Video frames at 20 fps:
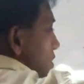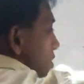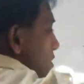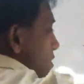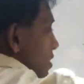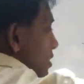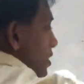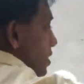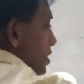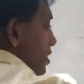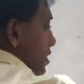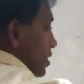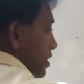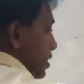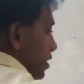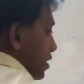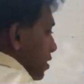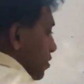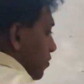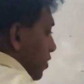see here
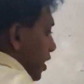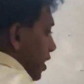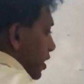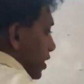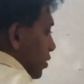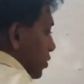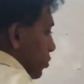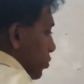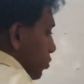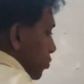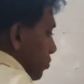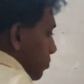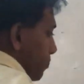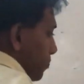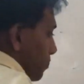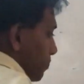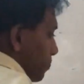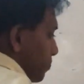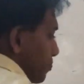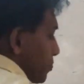a value,
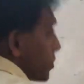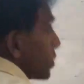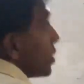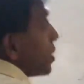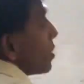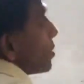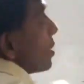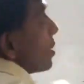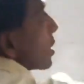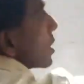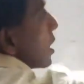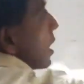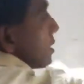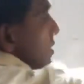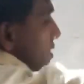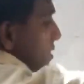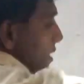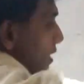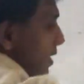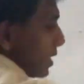the
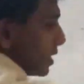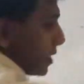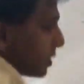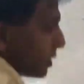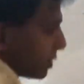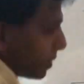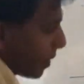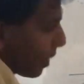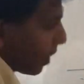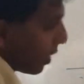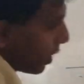cuts here,